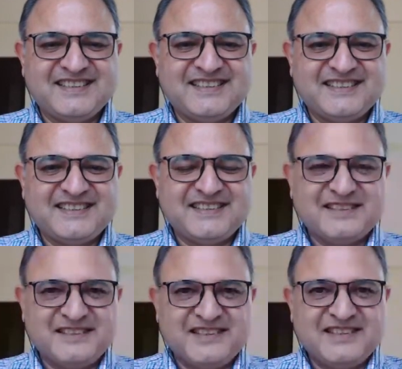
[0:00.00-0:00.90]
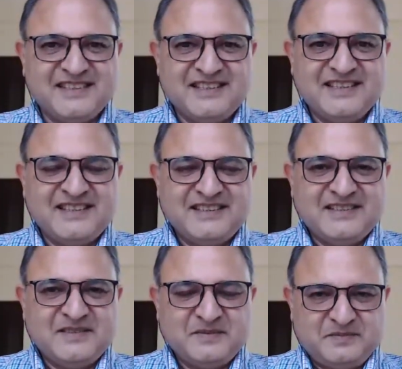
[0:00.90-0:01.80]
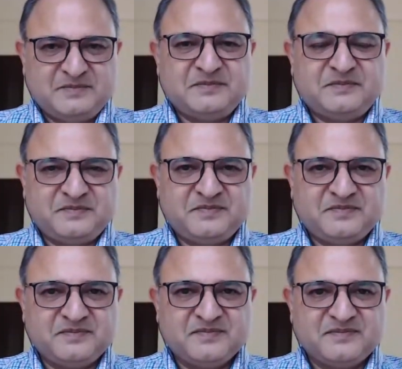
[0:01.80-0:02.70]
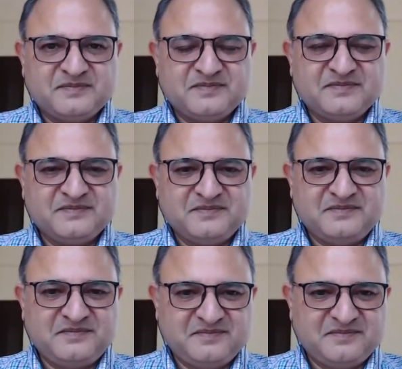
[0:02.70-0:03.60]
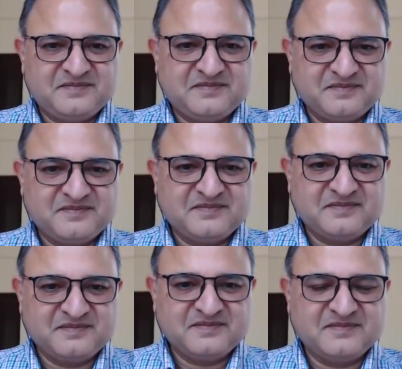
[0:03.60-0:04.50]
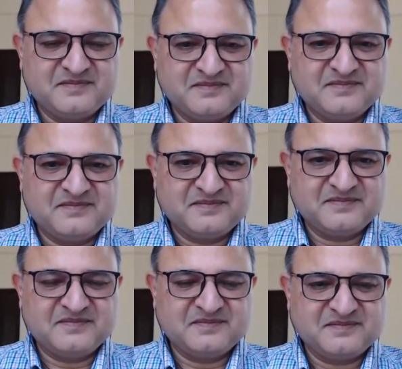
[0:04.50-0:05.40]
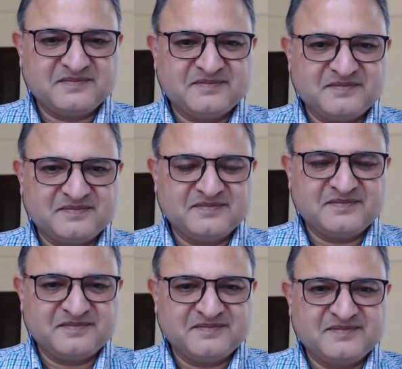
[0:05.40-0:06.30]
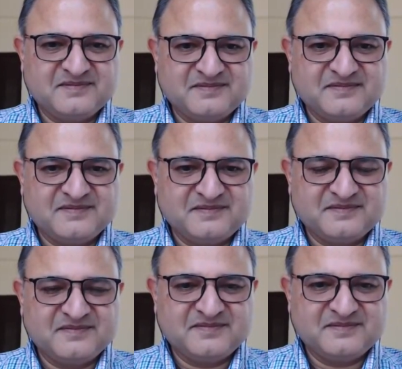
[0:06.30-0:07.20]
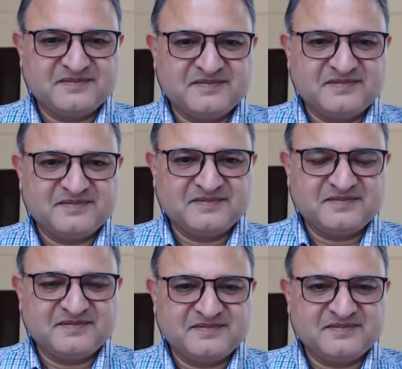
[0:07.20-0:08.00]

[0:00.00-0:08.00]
(not speaking)